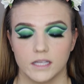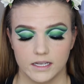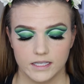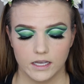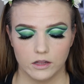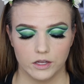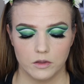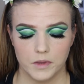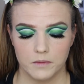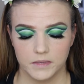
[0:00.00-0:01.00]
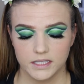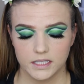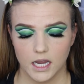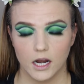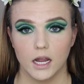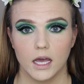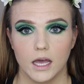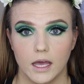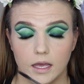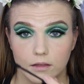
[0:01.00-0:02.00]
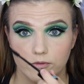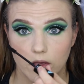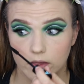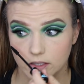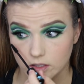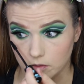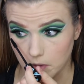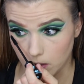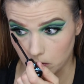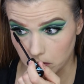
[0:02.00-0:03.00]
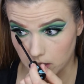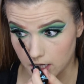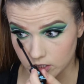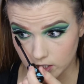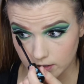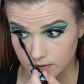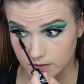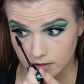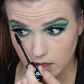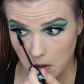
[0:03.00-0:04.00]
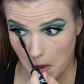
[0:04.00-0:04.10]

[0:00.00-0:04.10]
going to take a little bit of mascara and run this through my lower lashes.